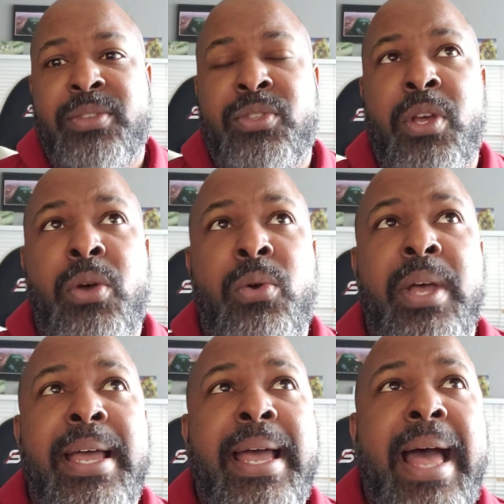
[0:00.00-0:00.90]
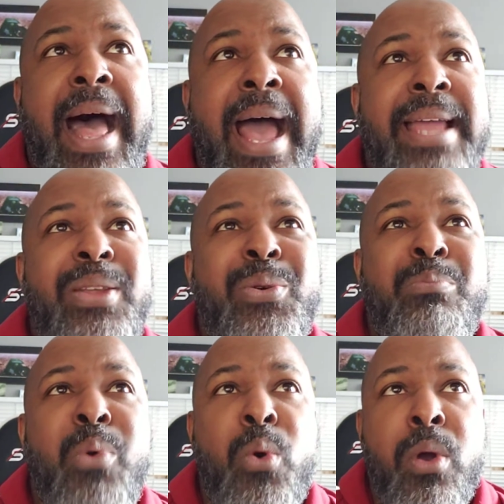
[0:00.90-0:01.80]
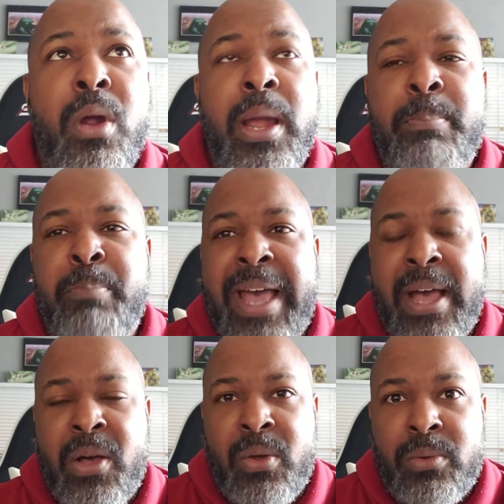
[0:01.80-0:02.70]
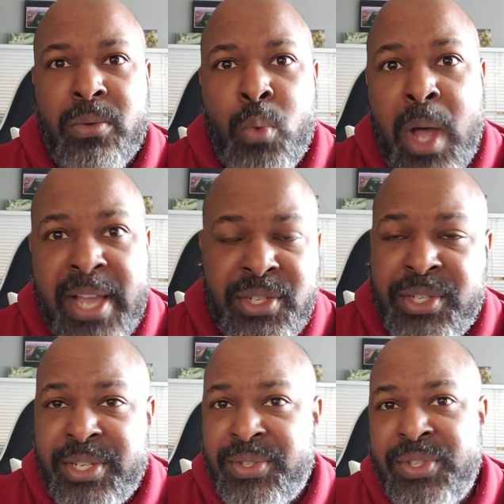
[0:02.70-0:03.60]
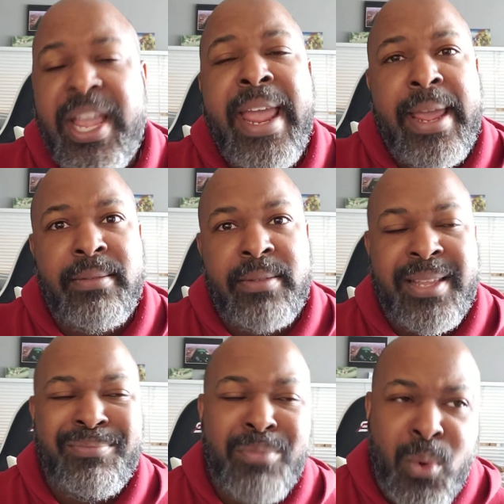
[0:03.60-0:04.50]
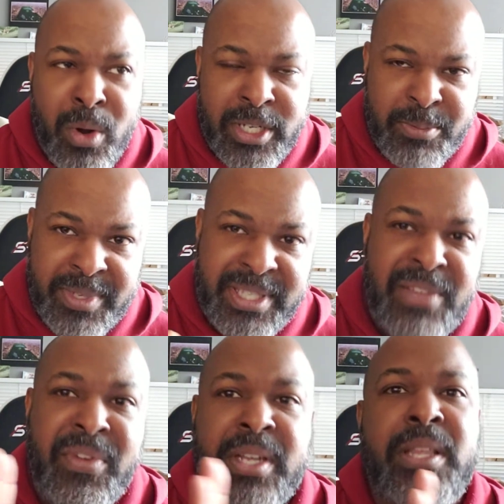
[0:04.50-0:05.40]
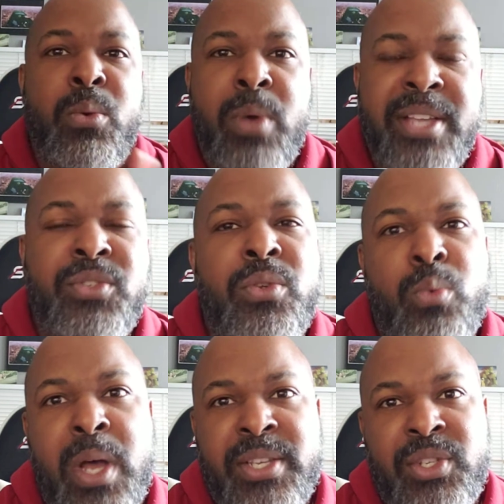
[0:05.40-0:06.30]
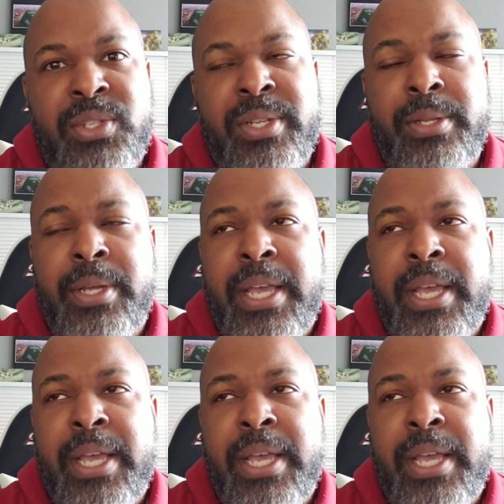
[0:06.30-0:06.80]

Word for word: So I know more about Washington State and more specifically Western Washington